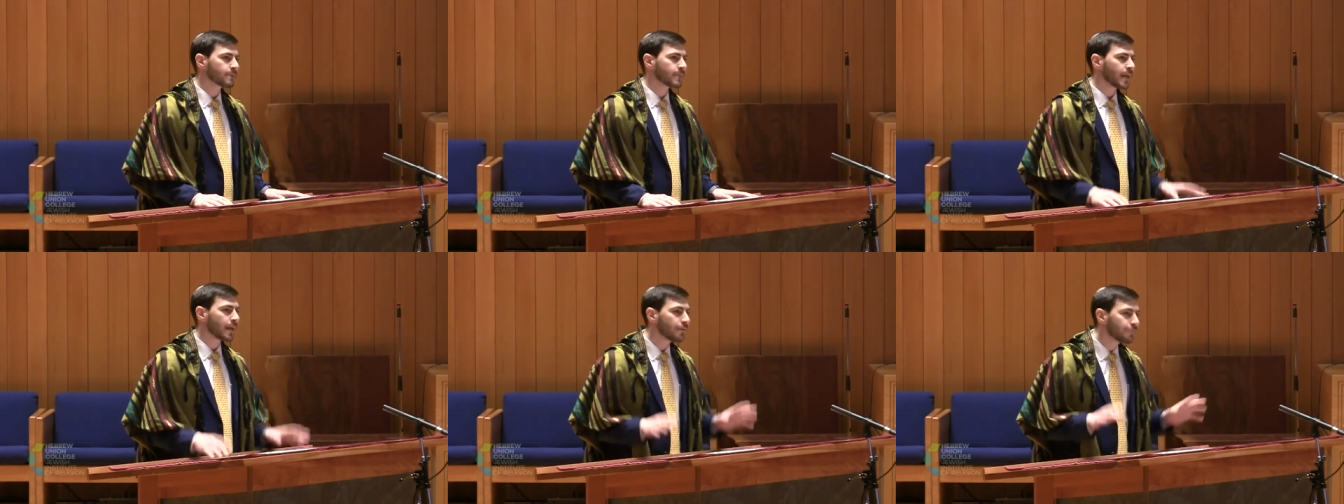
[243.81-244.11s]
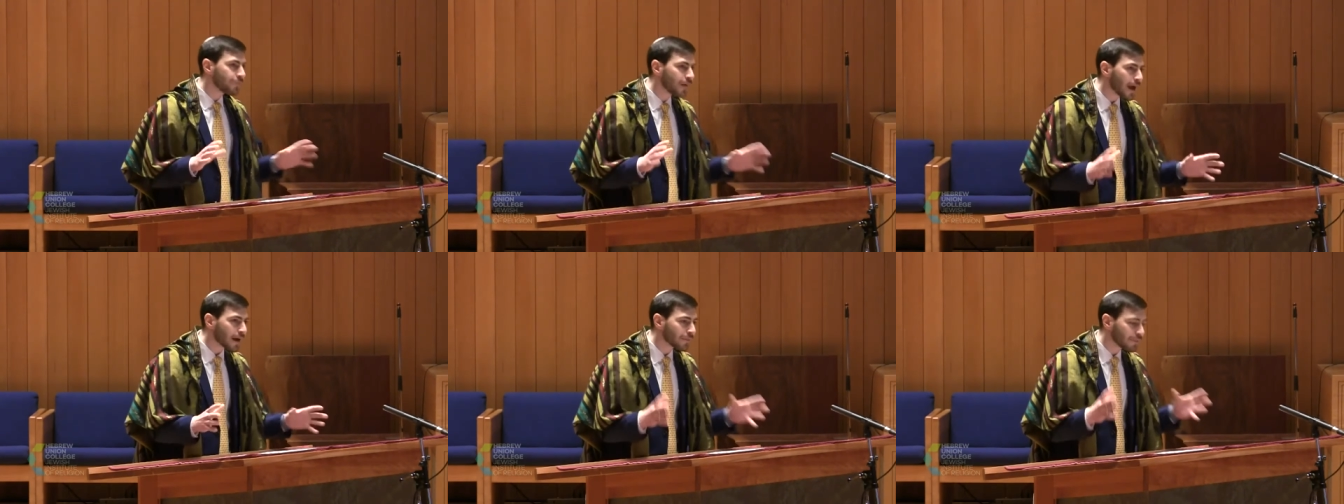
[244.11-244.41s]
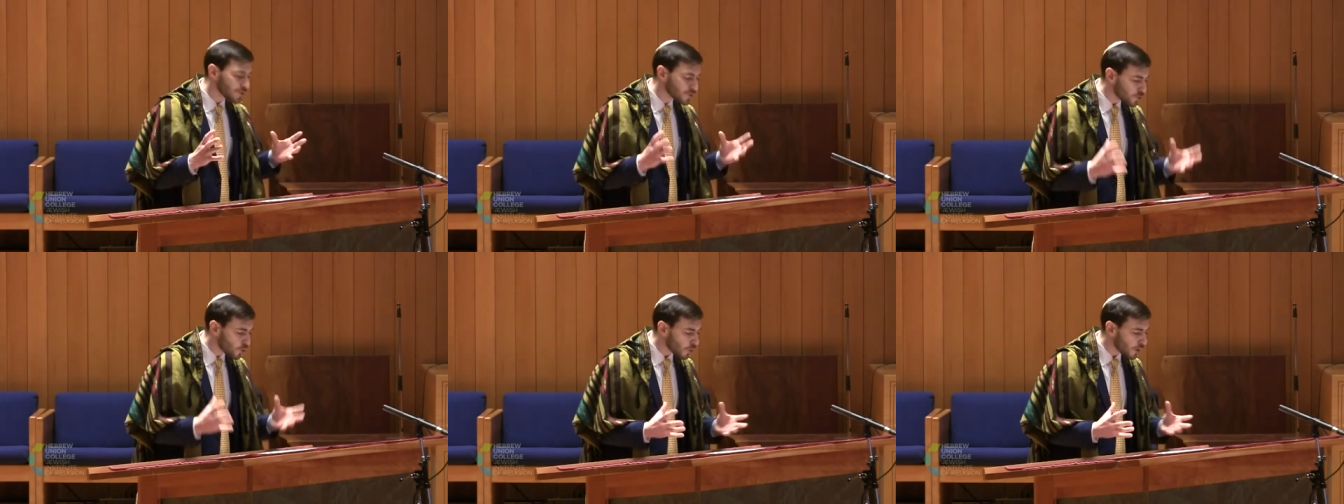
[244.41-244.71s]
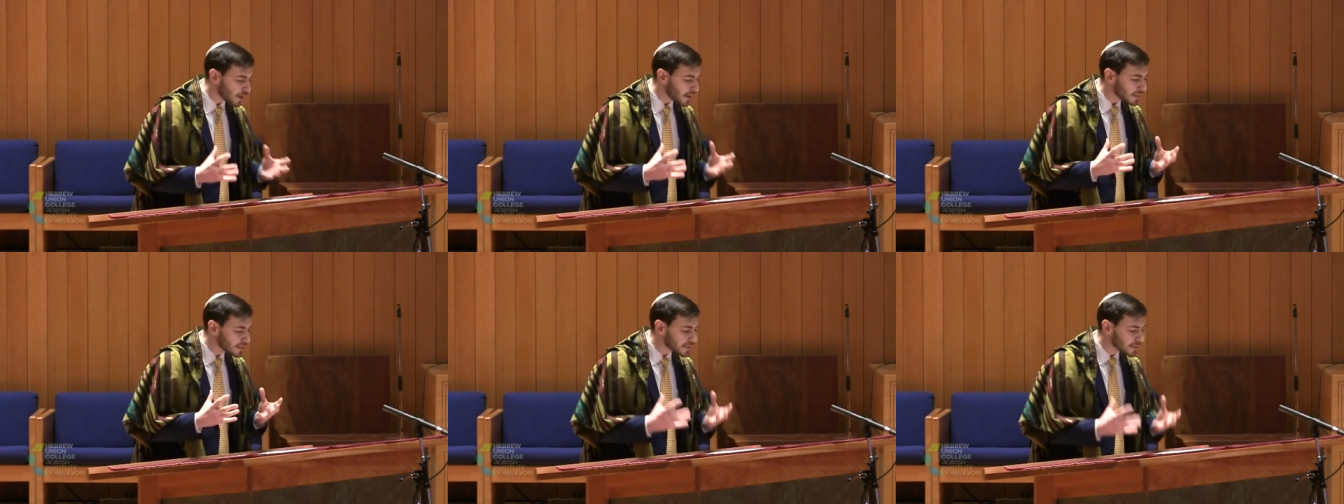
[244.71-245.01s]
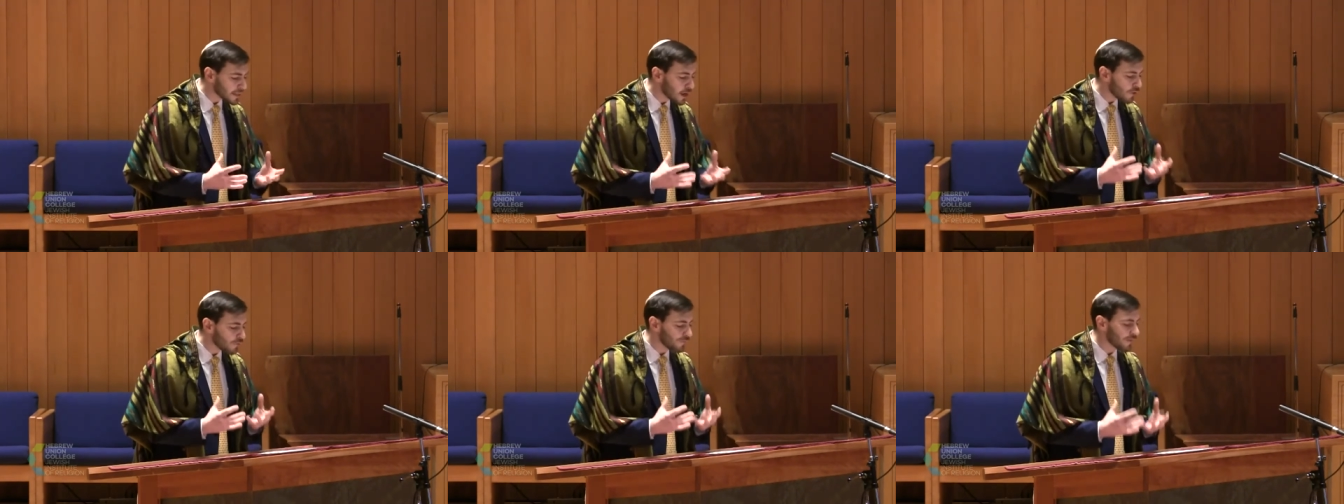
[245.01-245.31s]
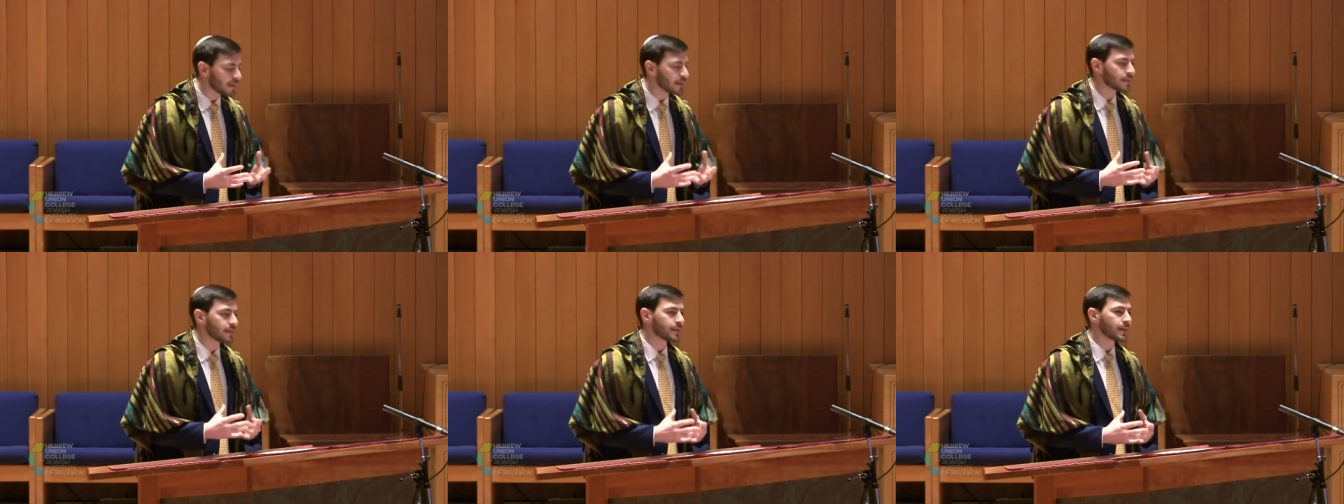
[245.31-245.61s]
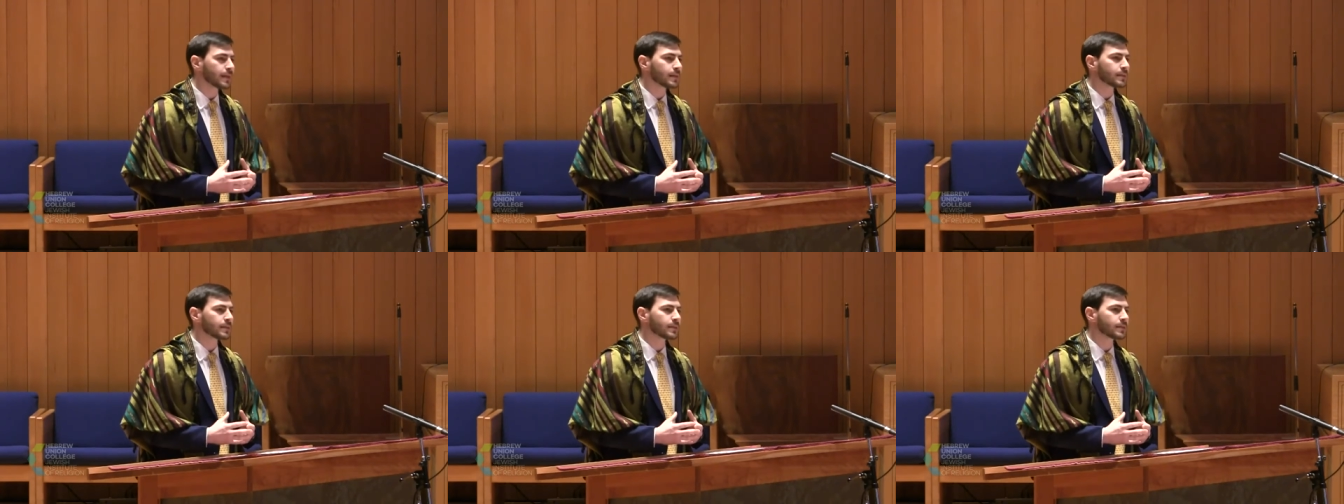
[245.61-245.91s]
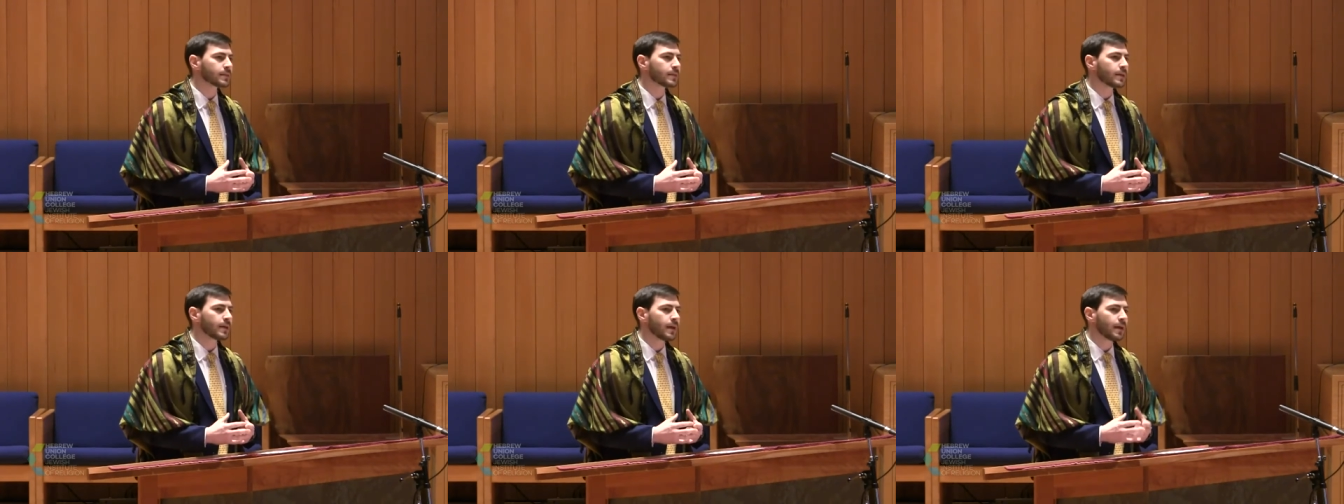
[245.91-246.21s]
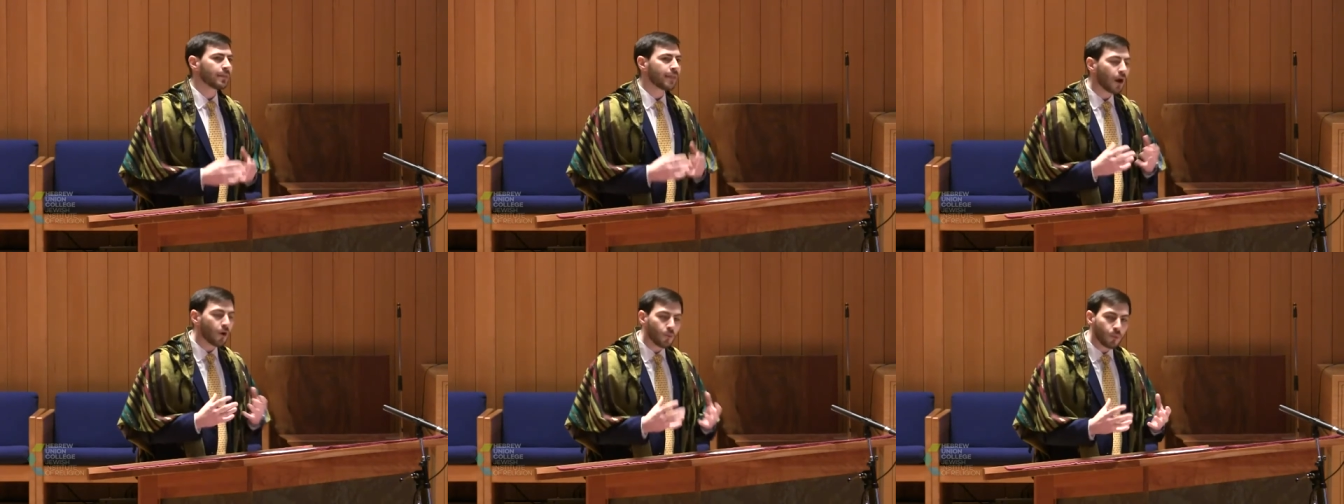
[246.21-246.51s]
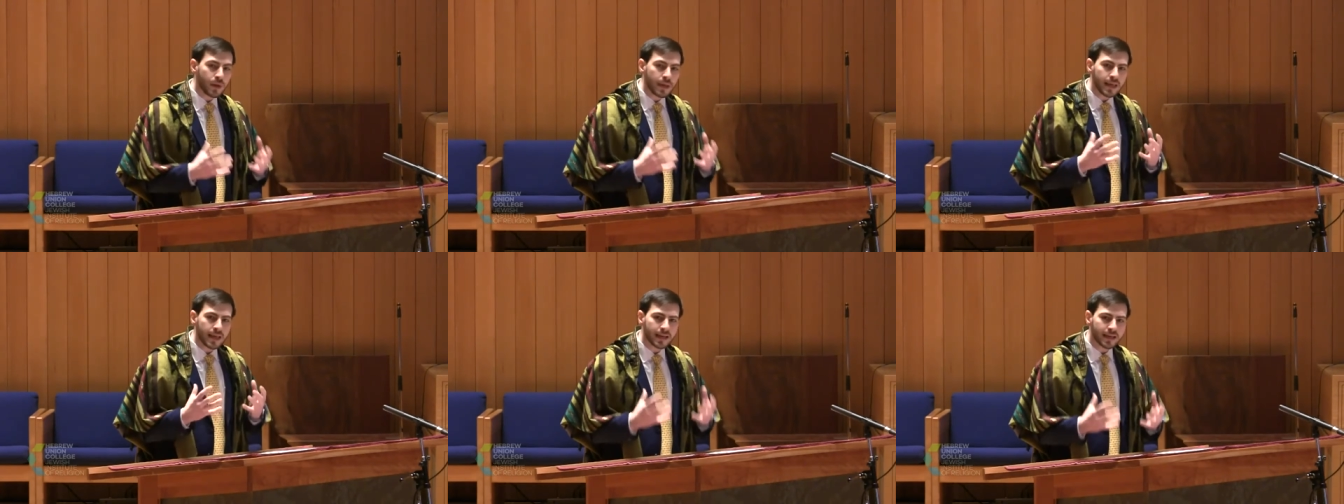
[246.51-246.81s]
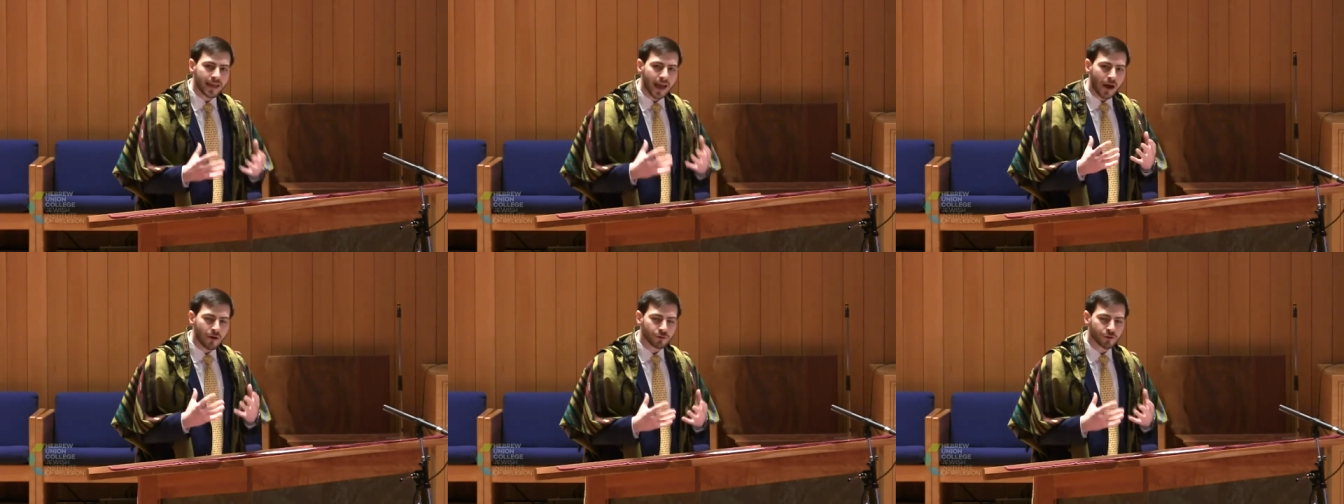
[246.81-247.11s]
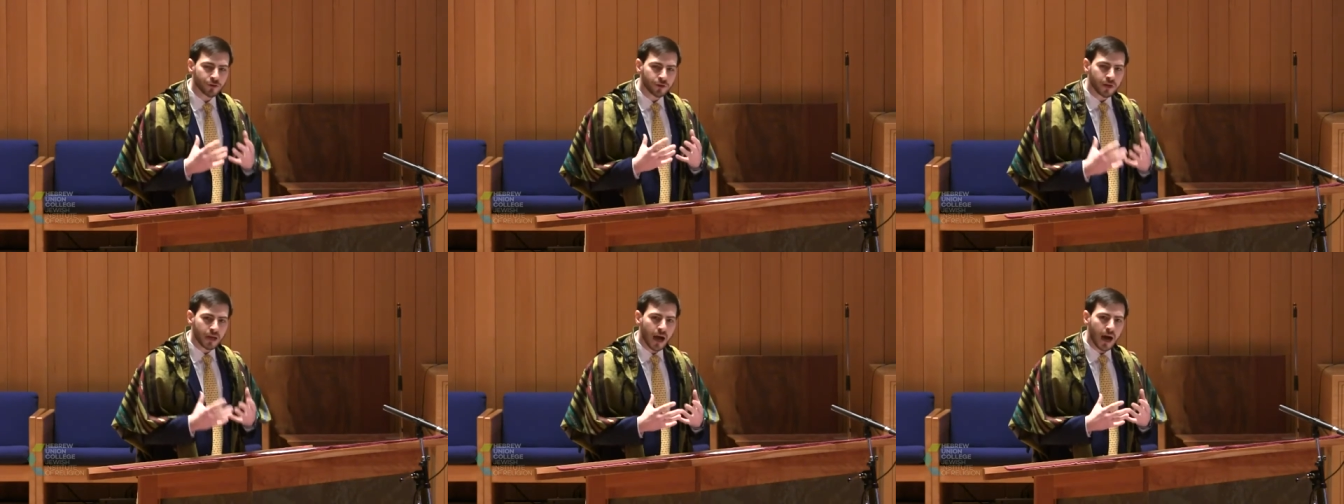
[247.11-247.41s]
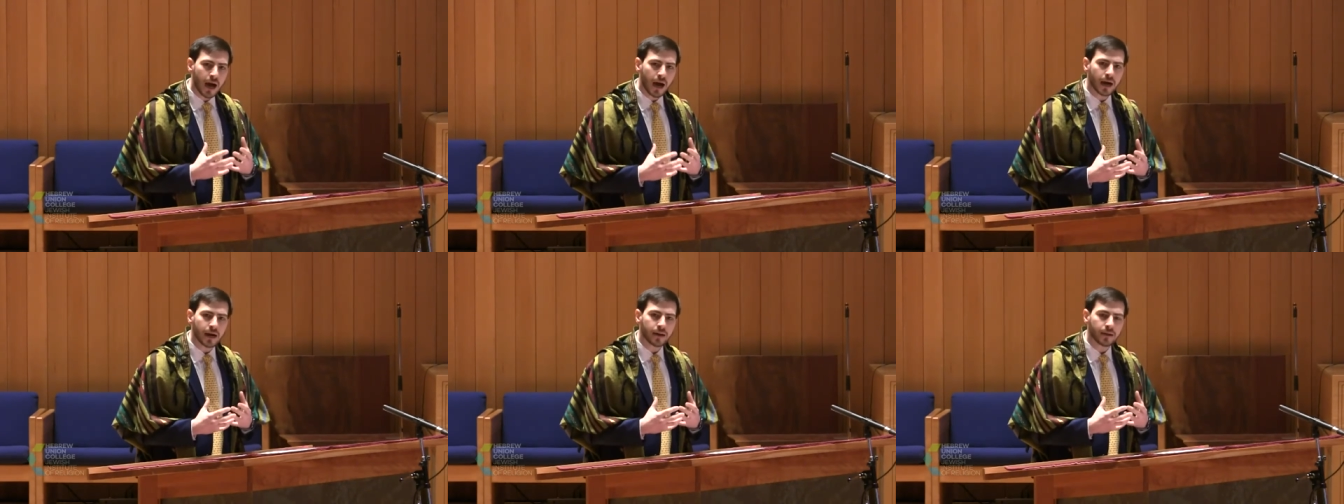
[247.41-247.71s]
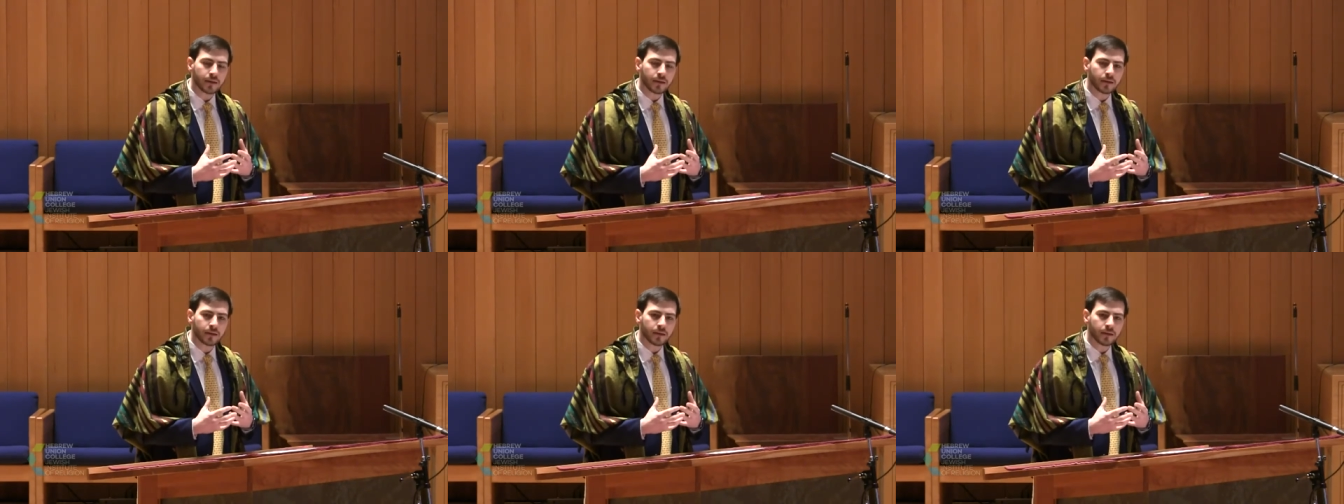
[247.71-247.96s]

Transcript: In fact, the Torah itself insists that we encounter God,